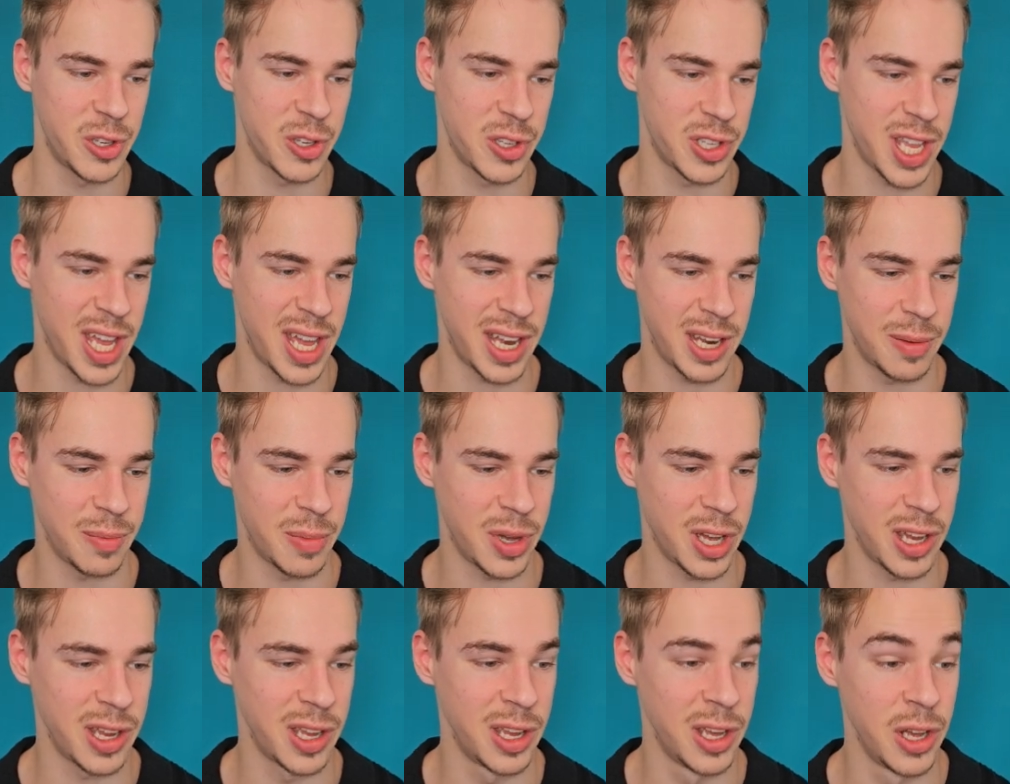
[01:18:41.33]
I'm just
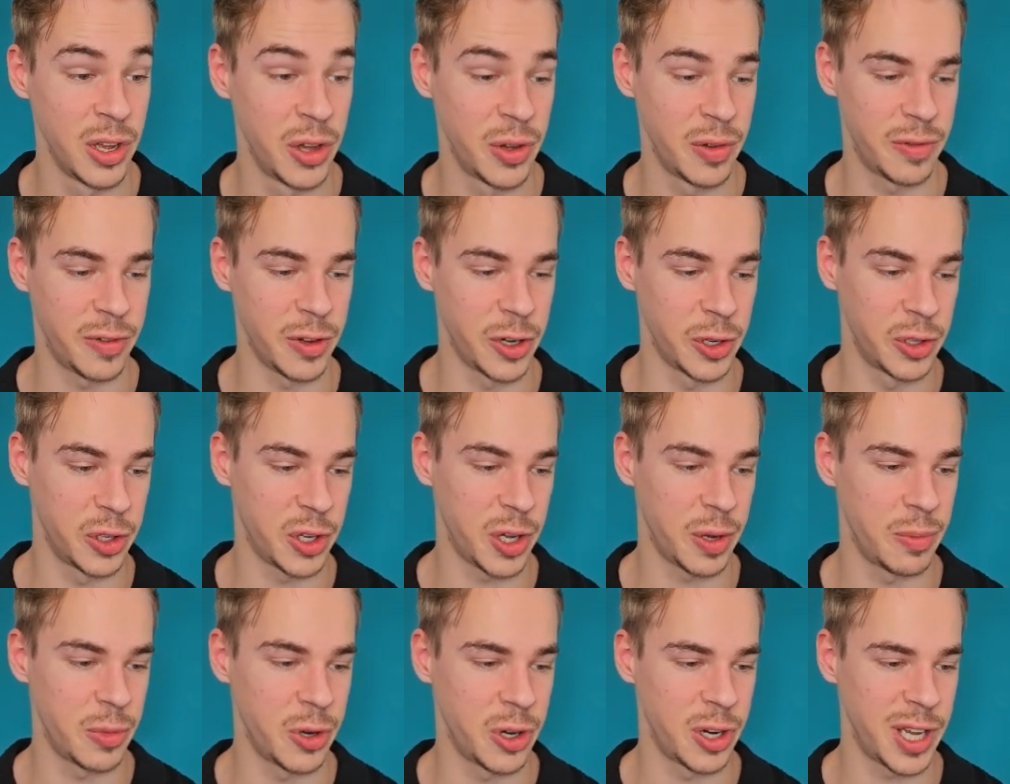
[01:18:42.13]
adding my
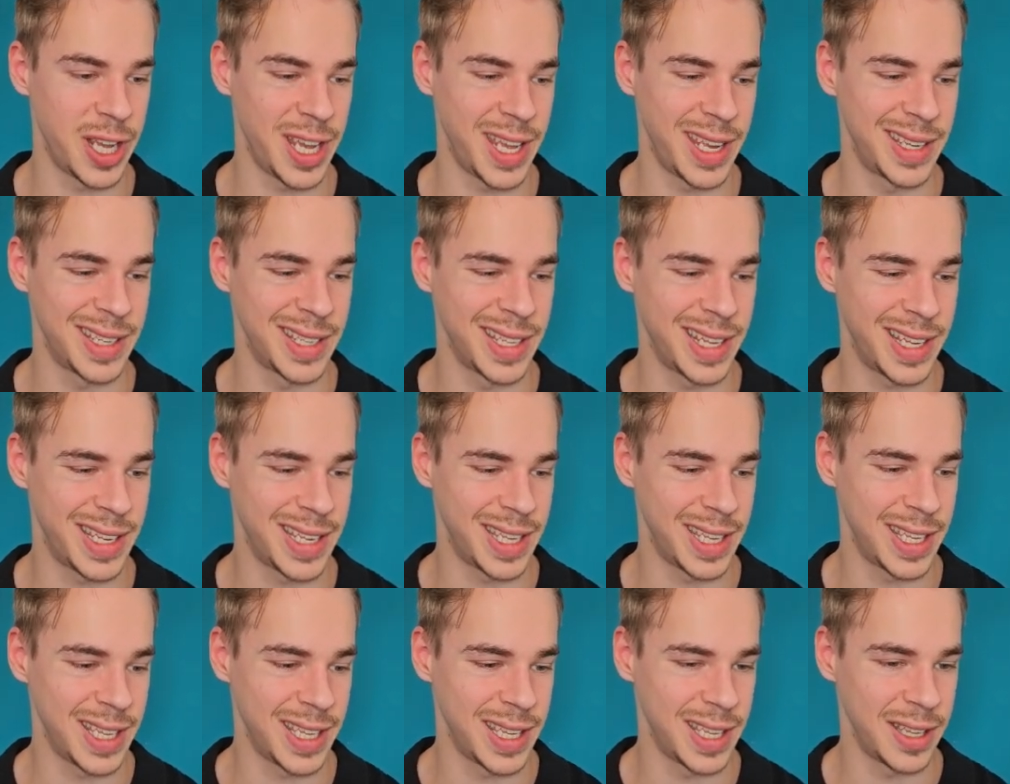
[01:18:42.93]
phone number and
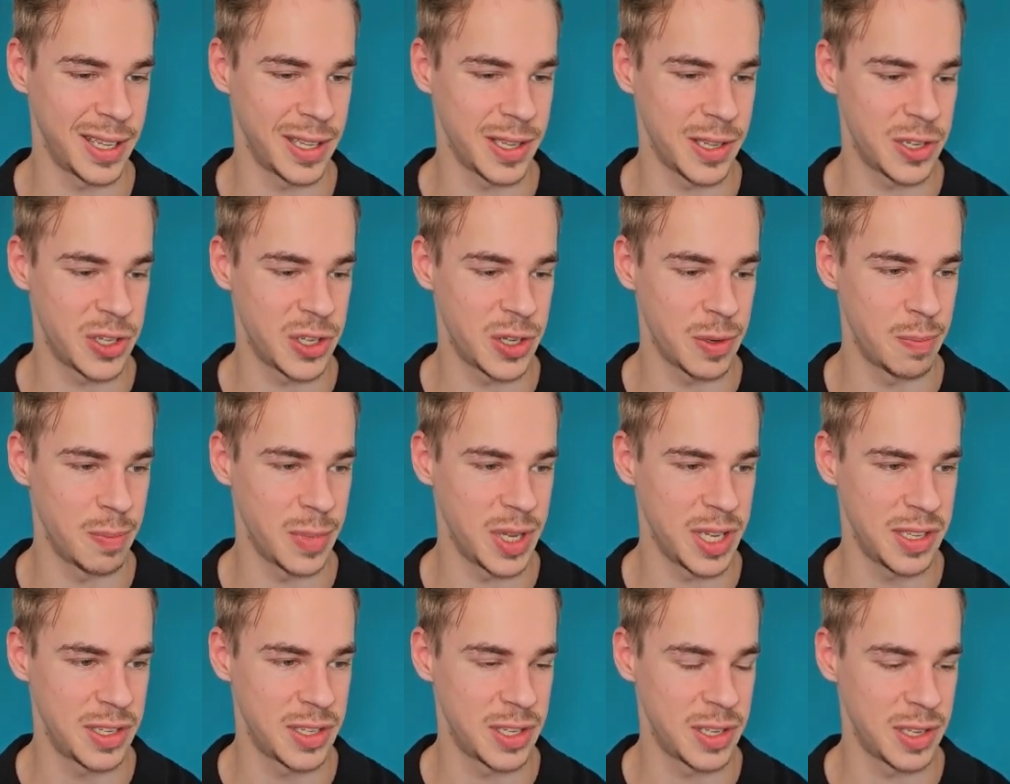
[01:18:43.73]
clicking
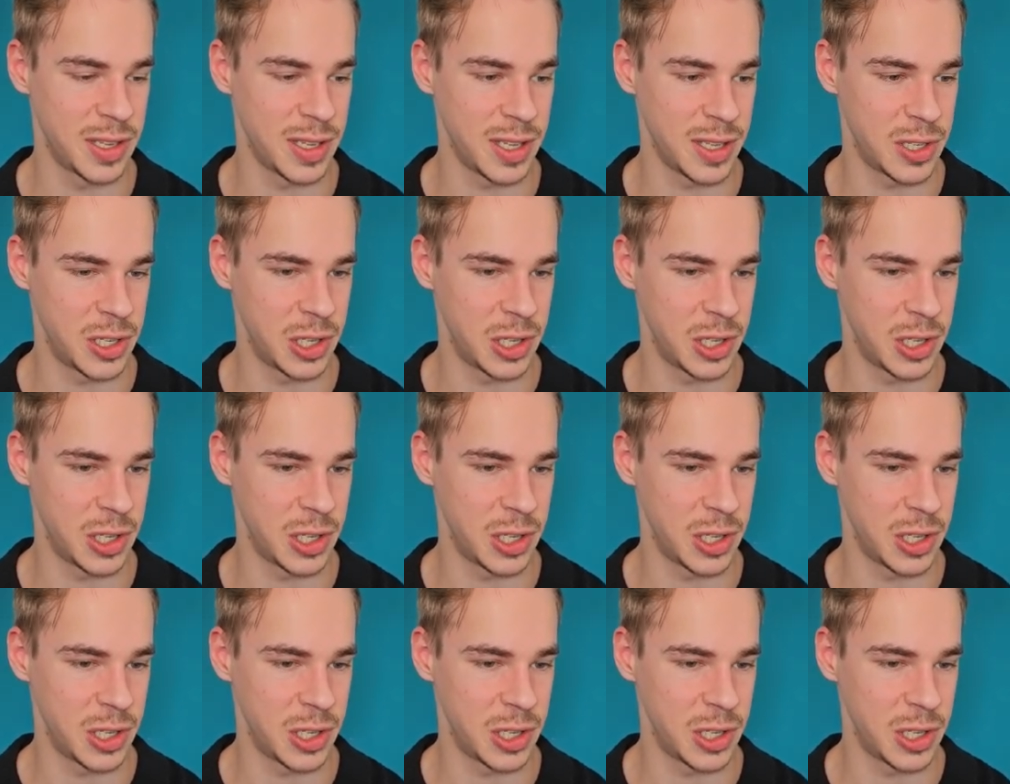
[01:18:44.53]
submit.